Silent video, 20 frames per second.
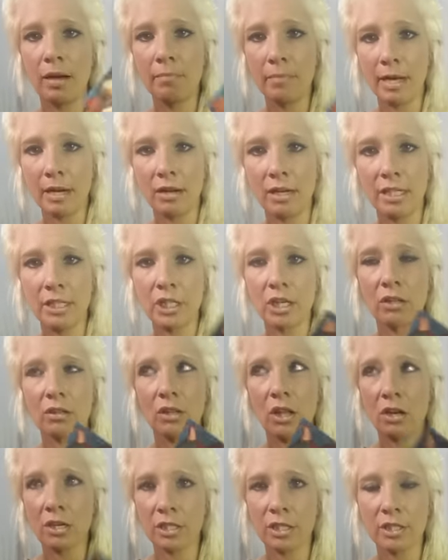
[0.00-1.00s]
a marriage, a
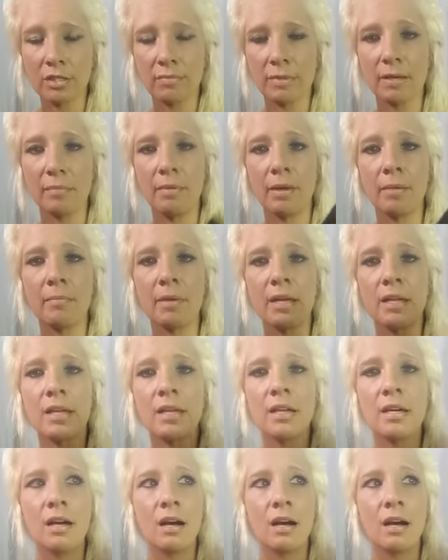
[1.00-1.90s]
long-term commitment,